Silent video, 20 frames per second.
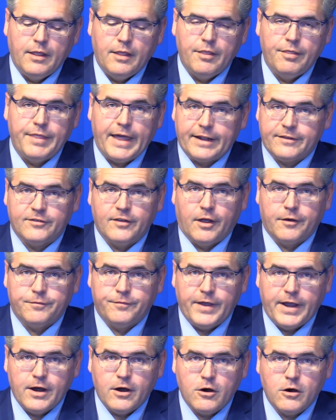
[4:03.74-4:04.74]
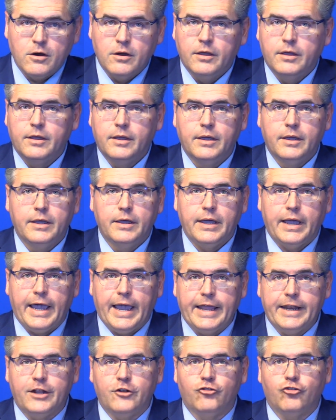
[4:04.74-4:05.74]
That's not fair,
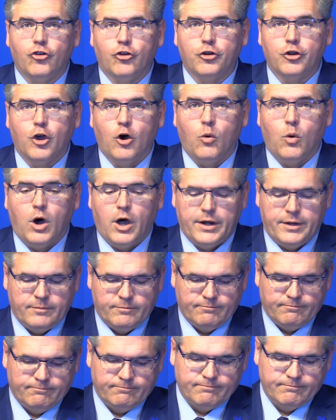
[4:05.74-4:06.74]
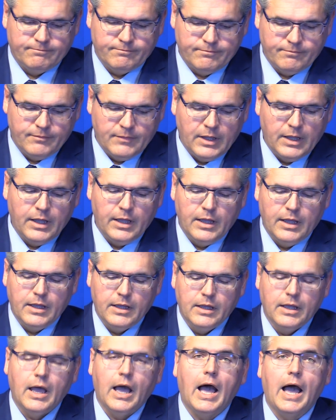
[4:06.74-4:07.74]
and it shouldn't go on.
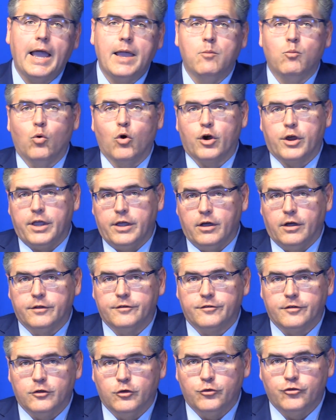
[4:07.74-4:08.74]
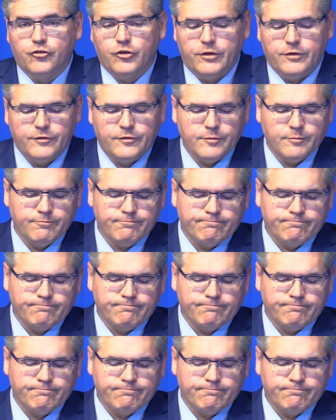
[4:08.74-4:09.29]
I am working on solutions.